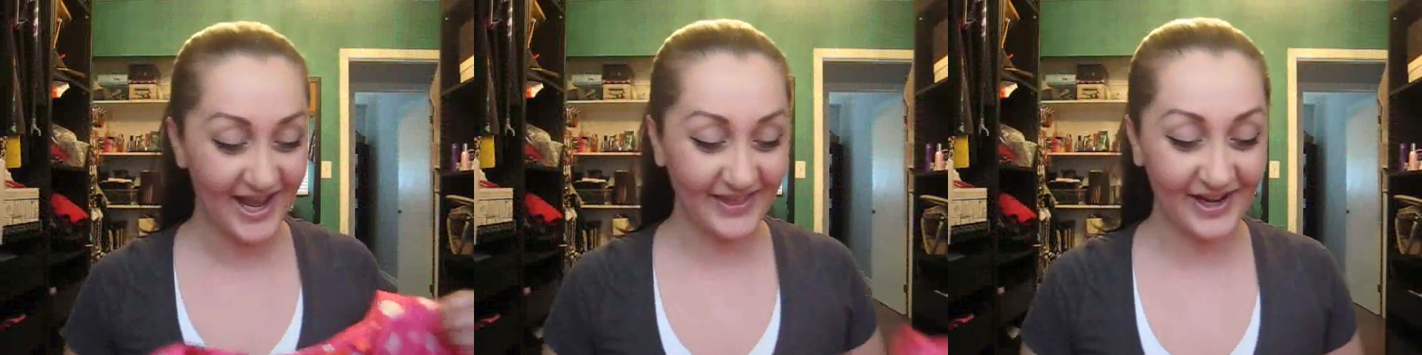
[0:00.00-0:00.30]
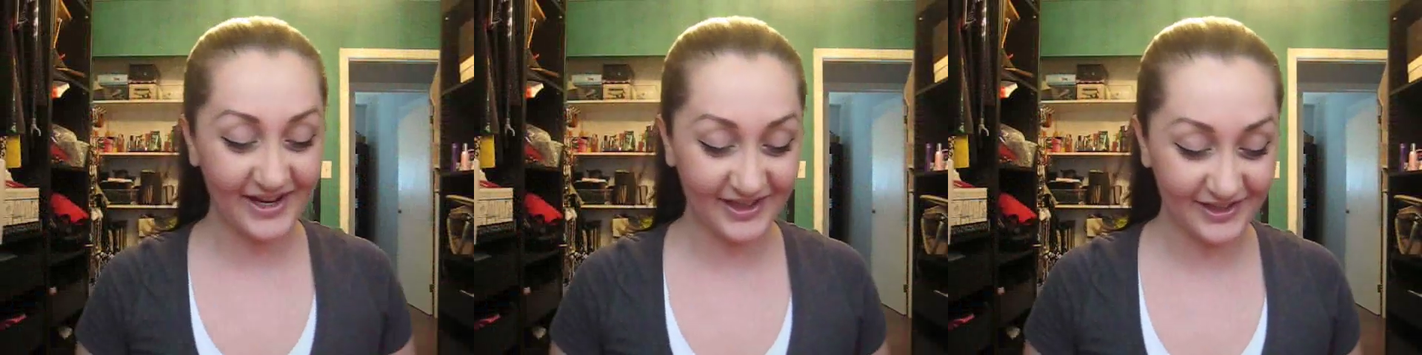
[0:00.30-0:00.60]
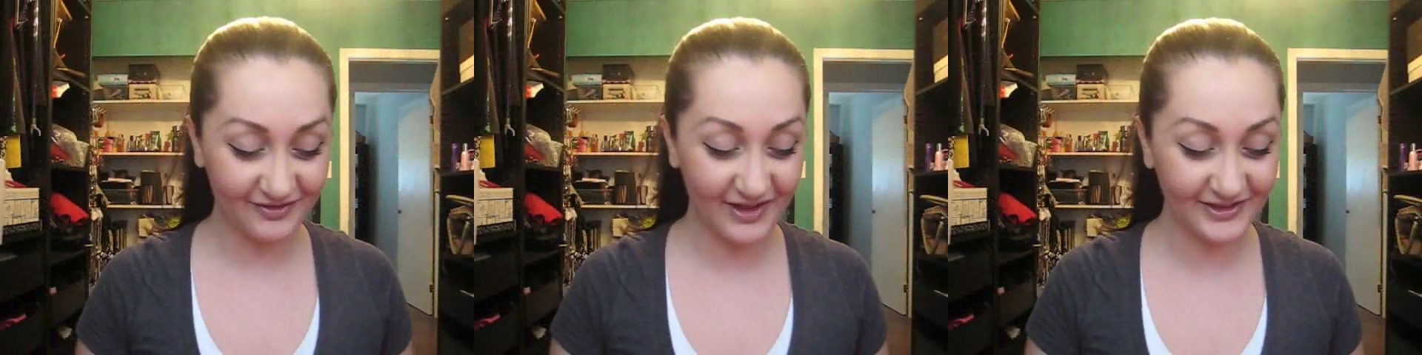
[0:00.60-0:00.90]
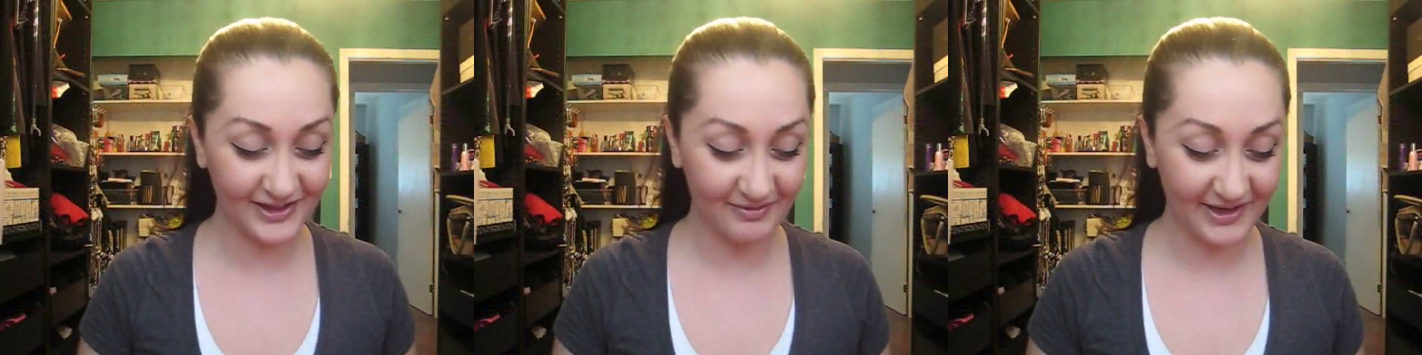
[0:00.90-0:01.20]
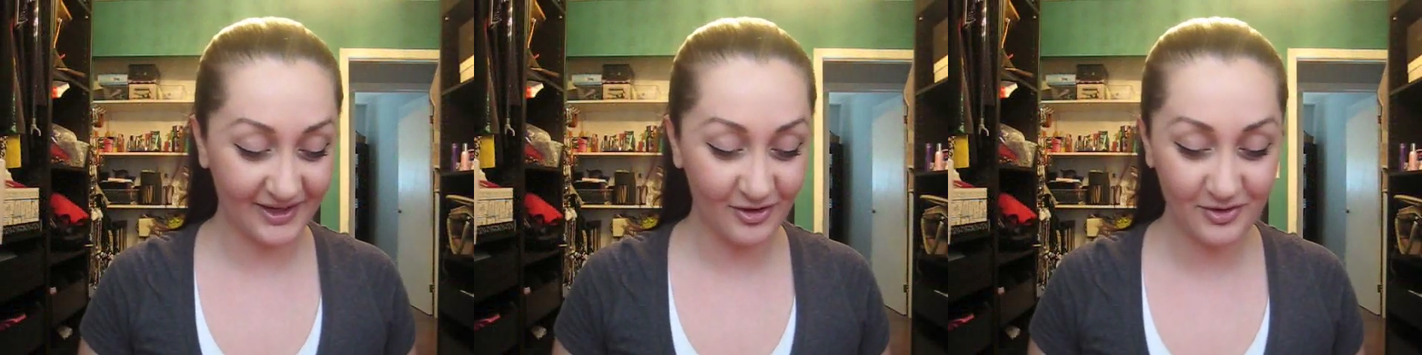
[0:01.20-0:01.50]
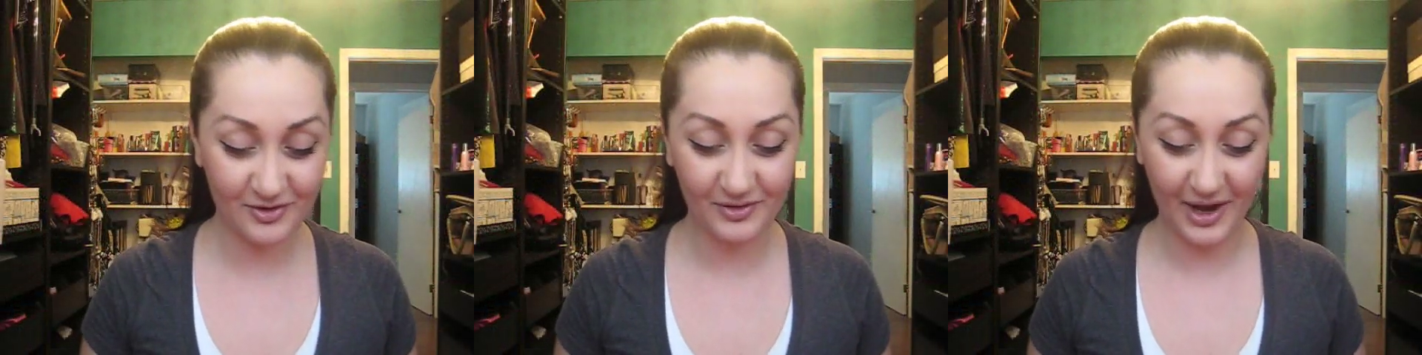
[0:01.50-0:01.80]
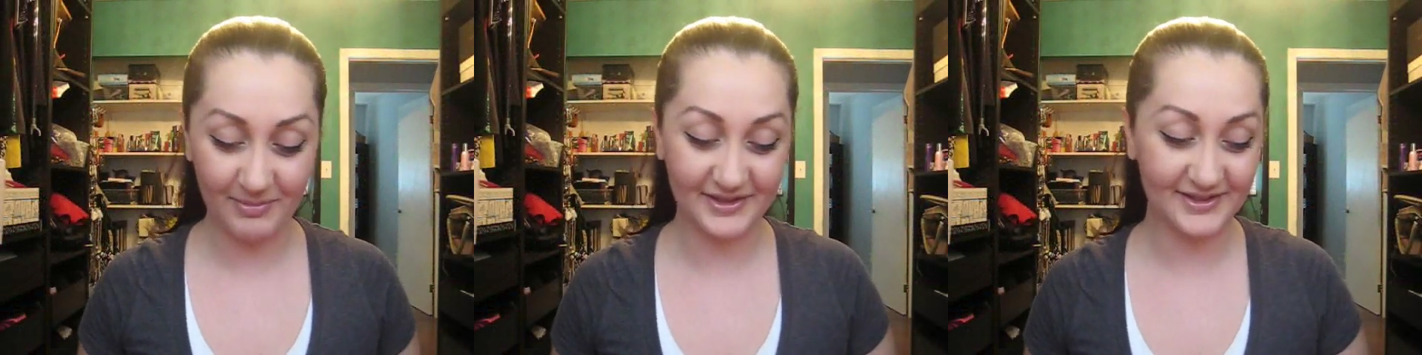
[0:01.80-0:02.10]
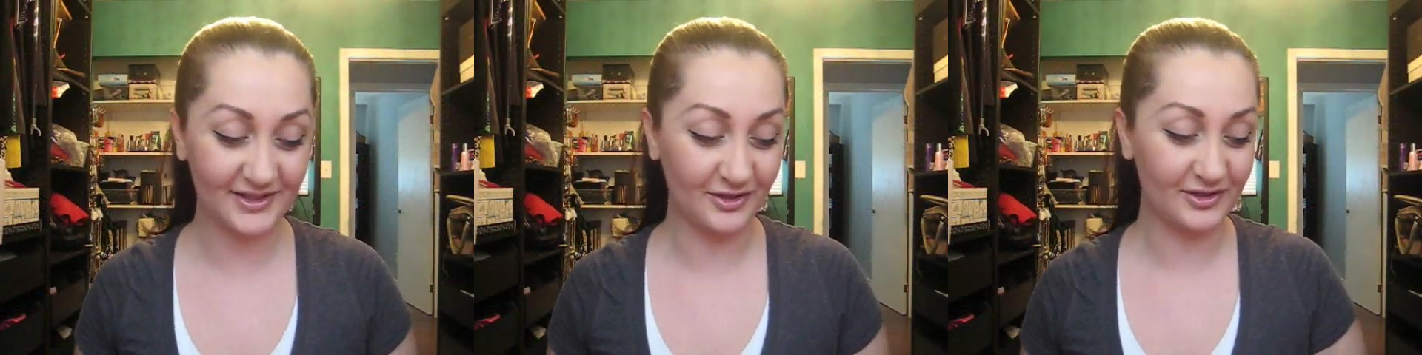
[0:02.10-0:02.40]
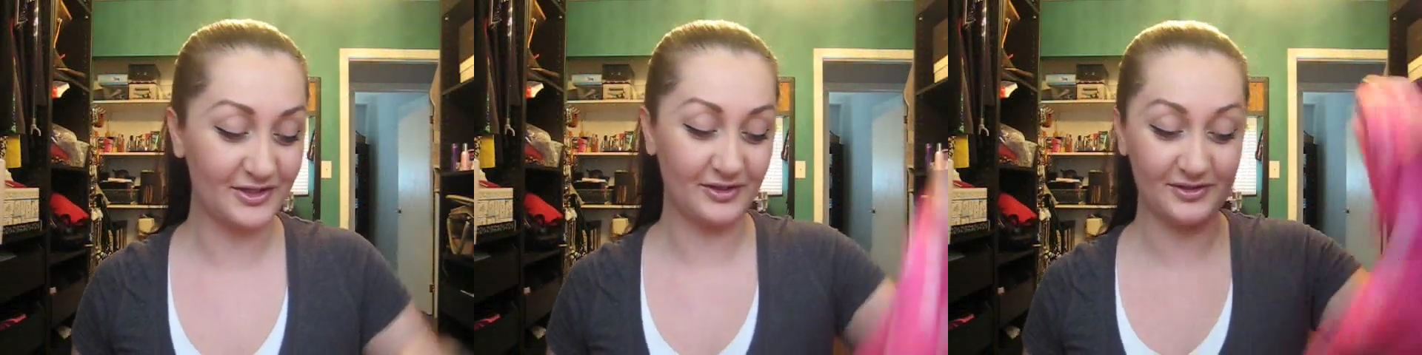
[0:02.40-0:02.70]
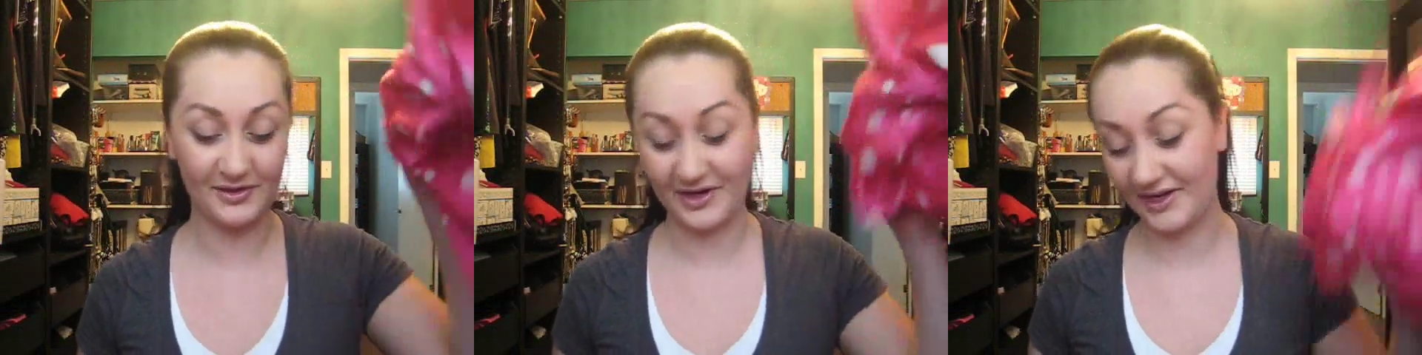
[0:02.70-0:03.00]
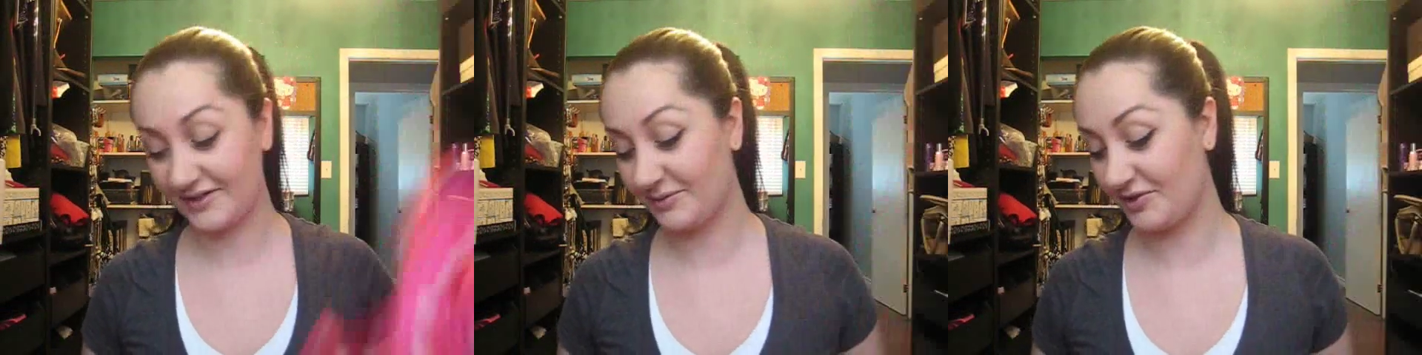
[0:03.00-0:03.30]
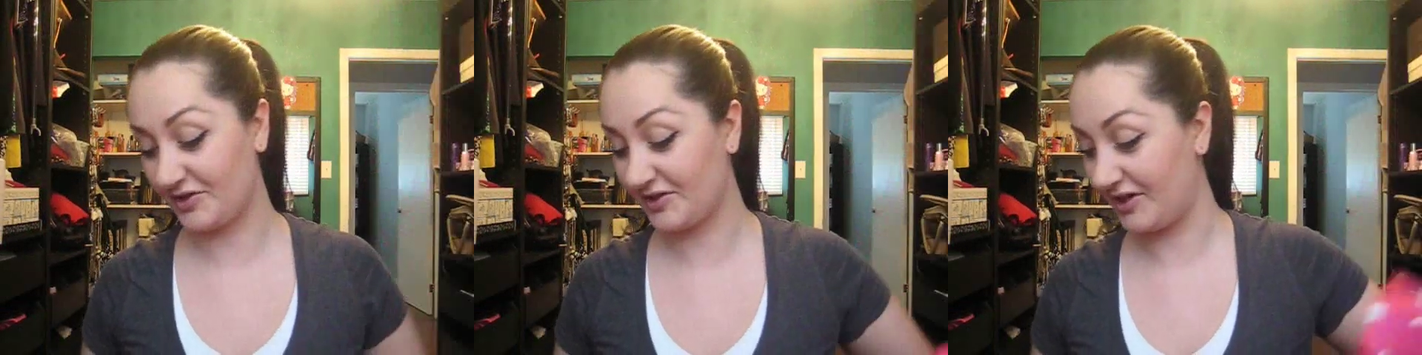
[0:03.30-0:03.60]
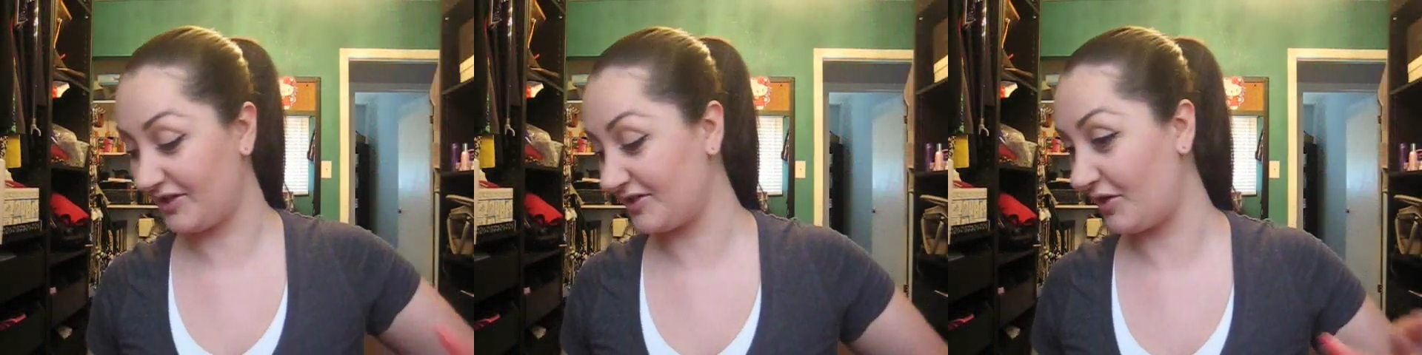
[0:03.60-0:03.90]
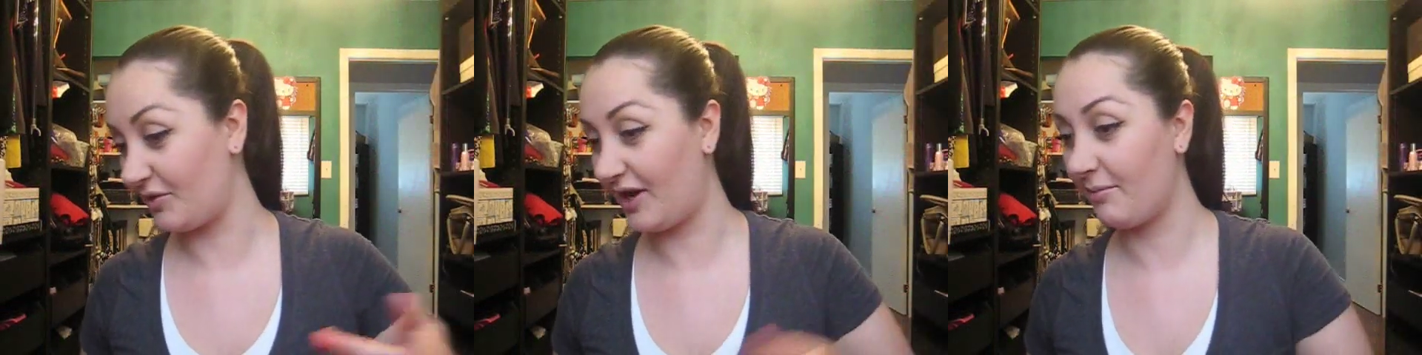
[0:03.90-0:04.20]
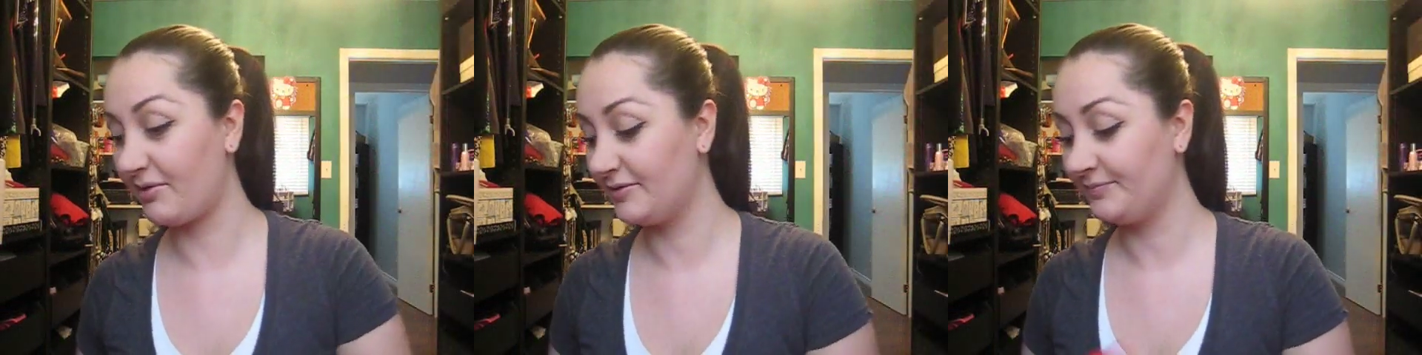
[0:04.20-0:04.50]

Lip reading: And then I felt it, I'm like, oh crap, it's silk too. So I guess we're just gonna sew it up.